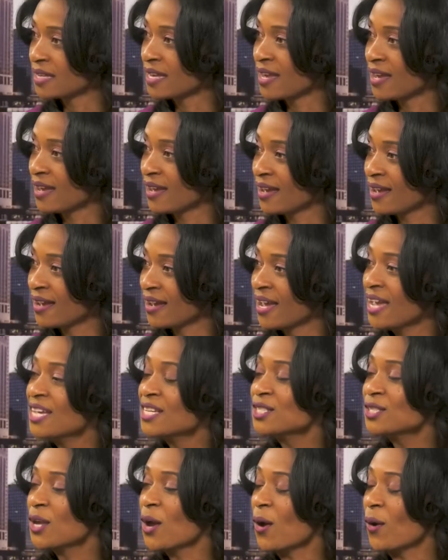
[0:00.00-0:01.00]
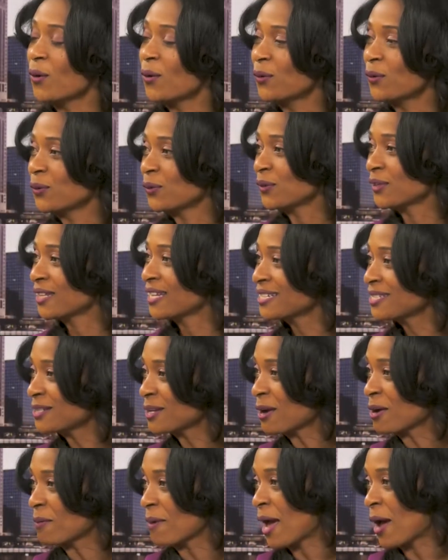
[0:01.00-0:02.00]
Yeah. So let's
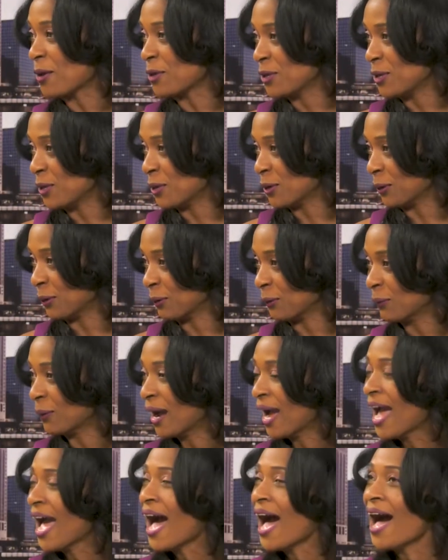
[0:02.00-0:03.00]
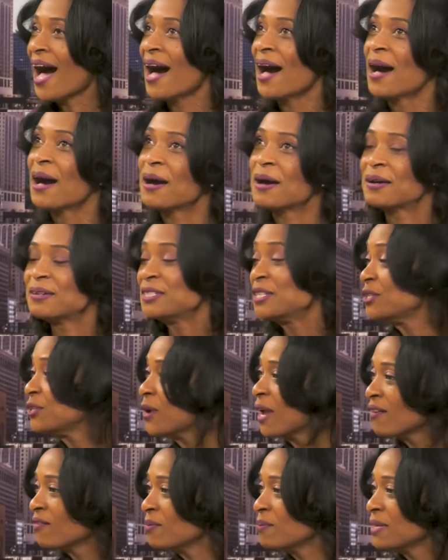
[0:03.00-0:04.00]
talk about you. Did you
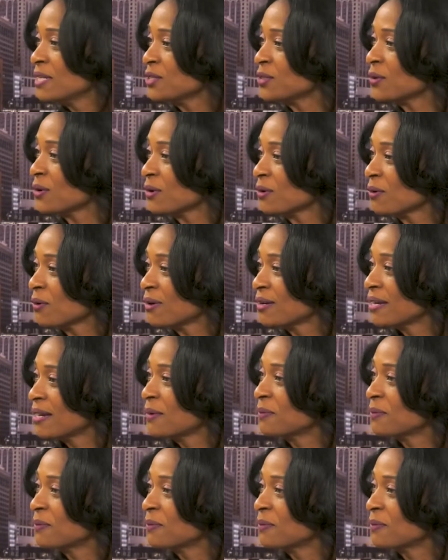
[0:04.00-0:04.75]
have a mentor growing up?